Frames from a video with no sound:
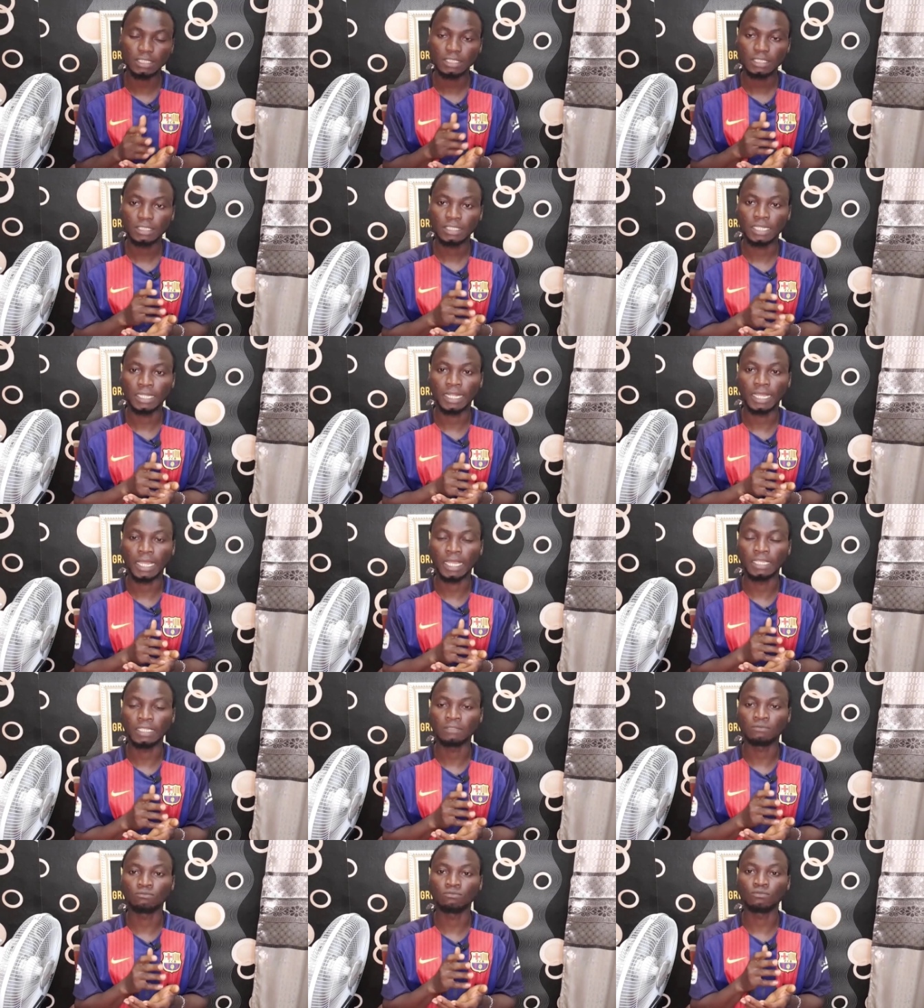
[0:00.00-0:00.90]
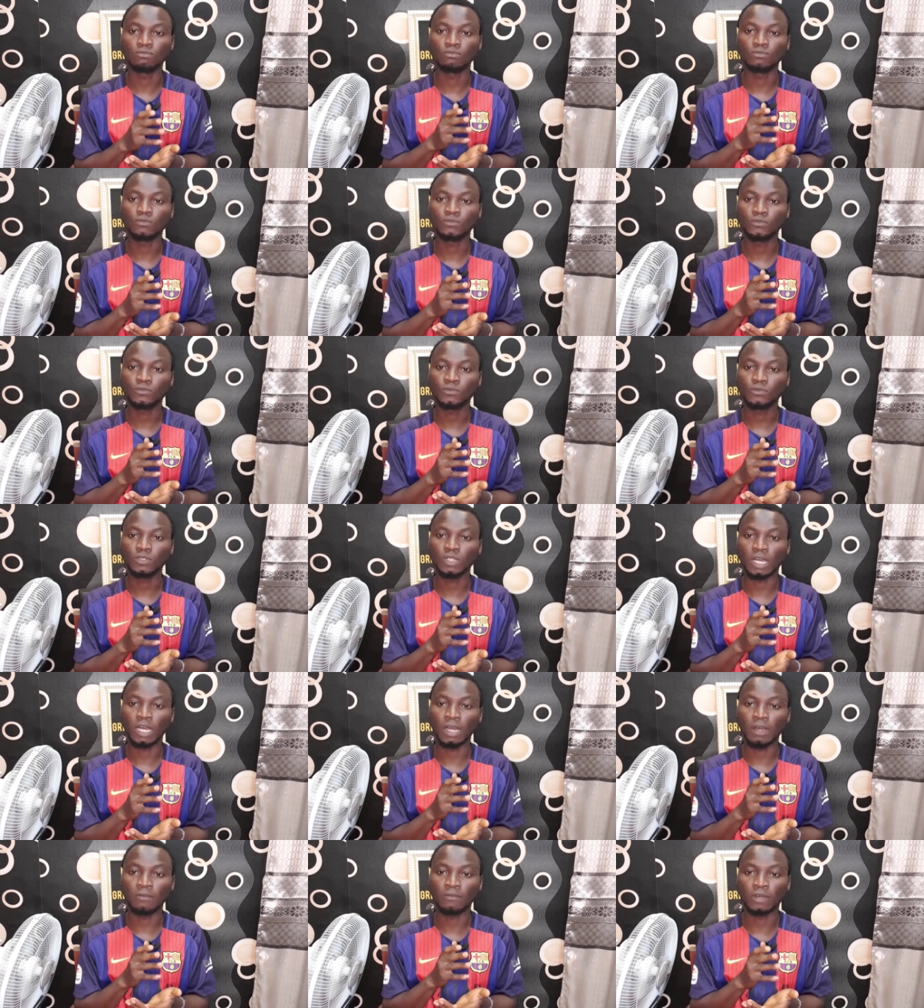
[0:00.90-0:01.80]
then
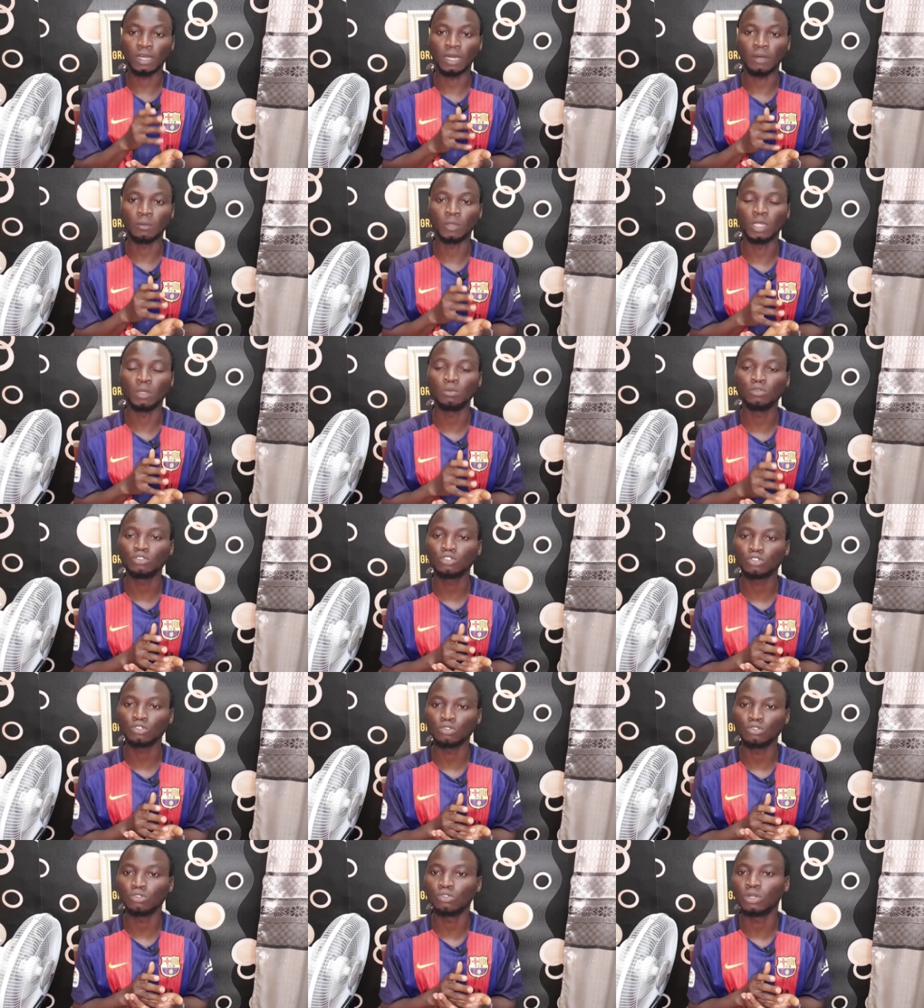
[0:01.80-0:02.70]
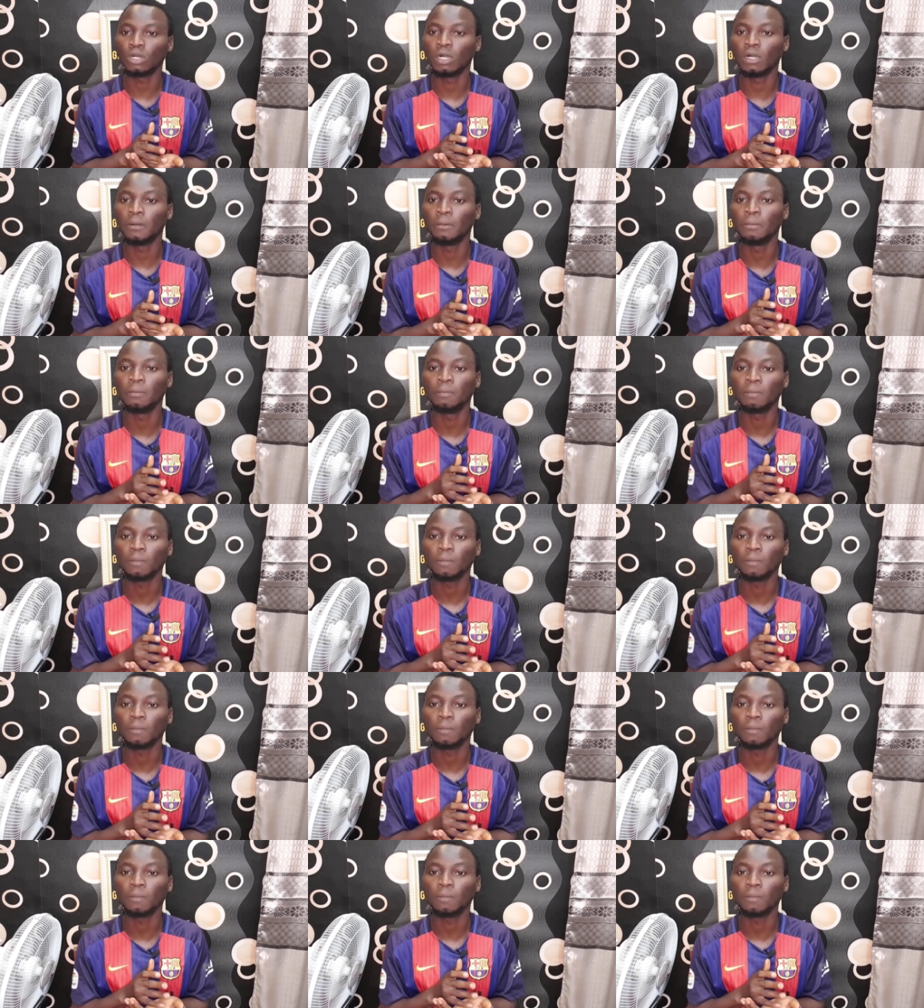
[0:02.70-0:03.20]
I'm able to